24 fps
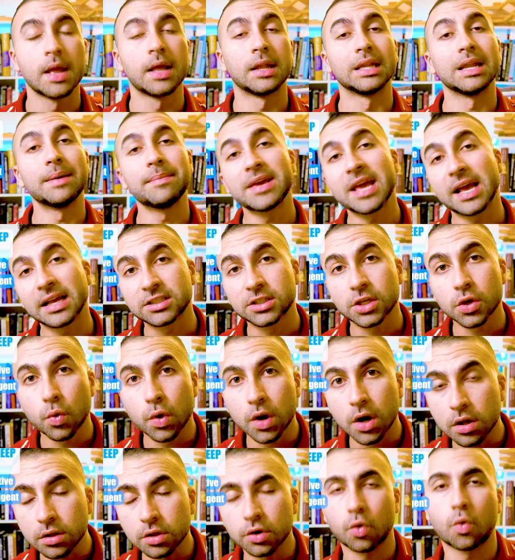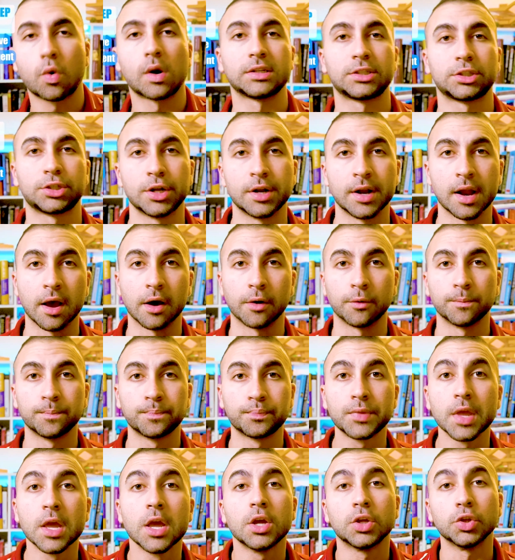Let me ask you another question now.
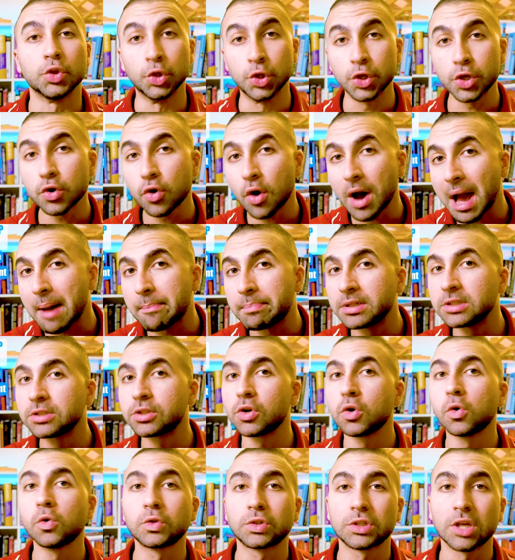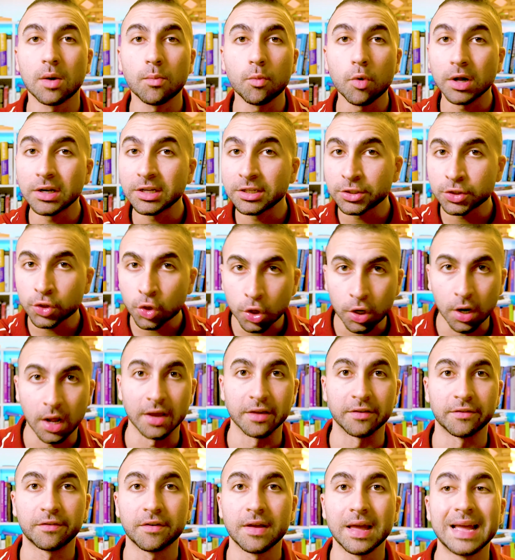Do you happen to know someone in your
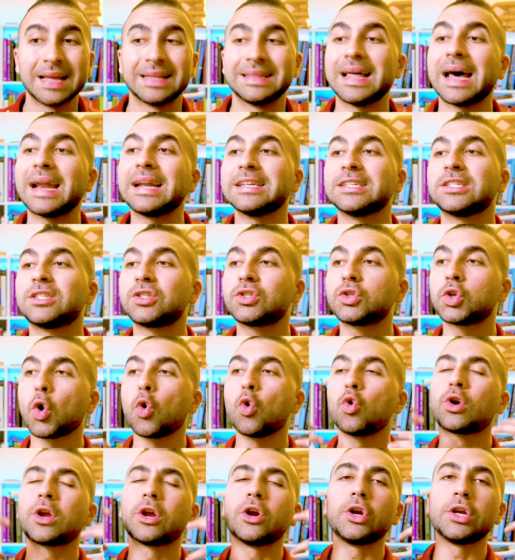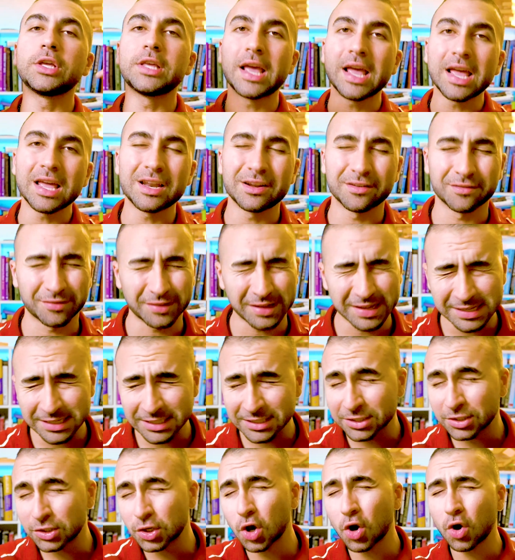life that is so creative and
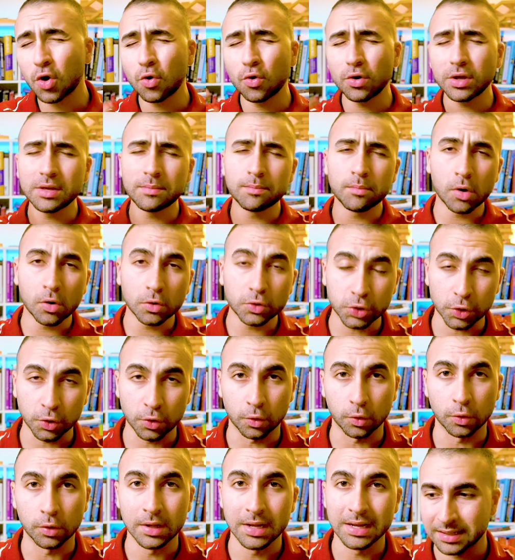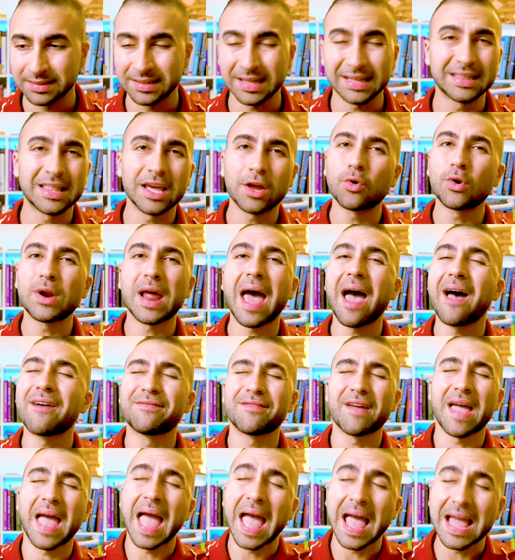so emotional that they don't have
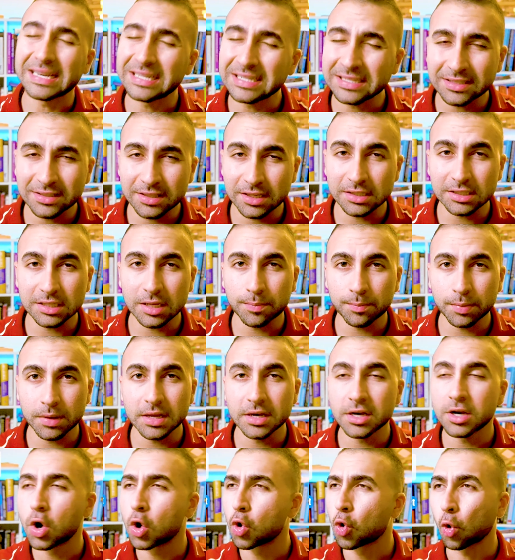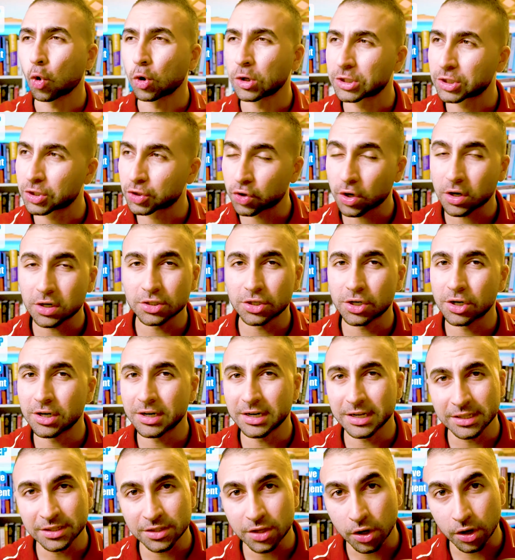any discipline or structure
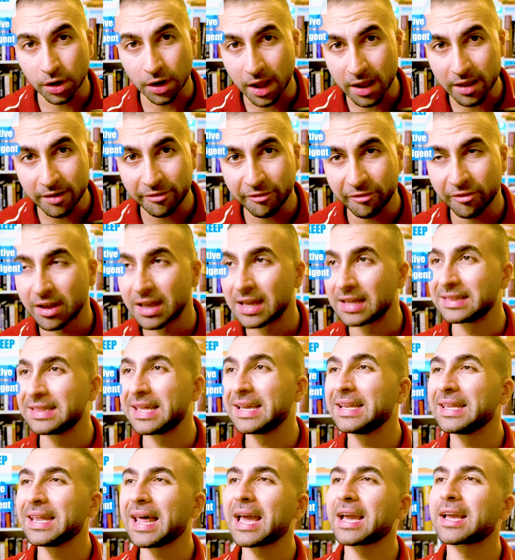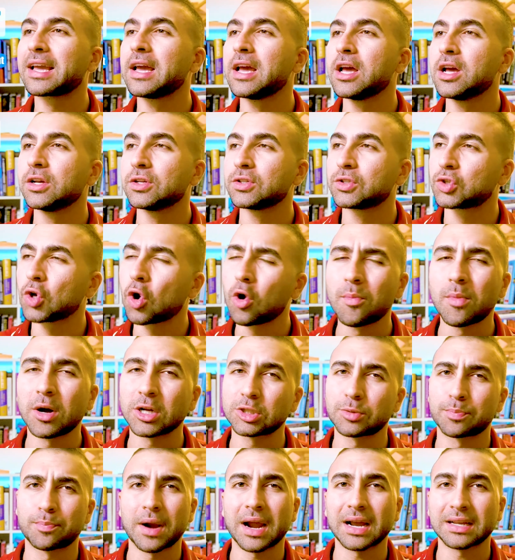in their life? They lack so
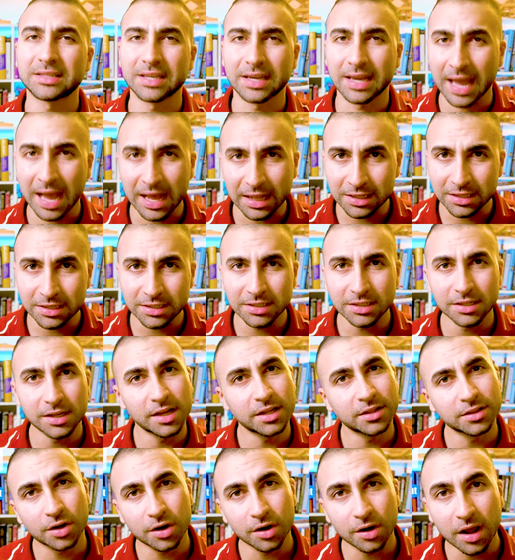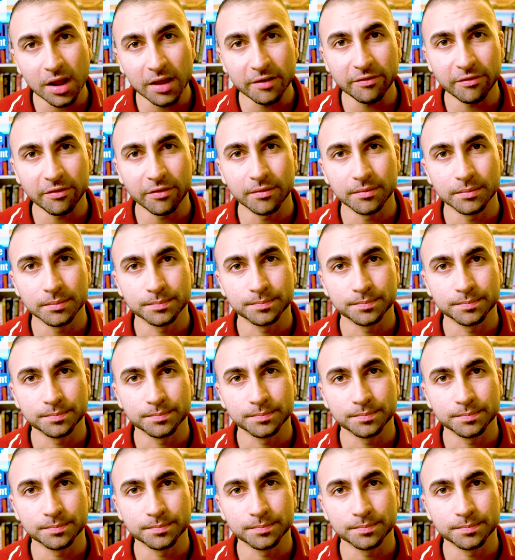much practicality in their life?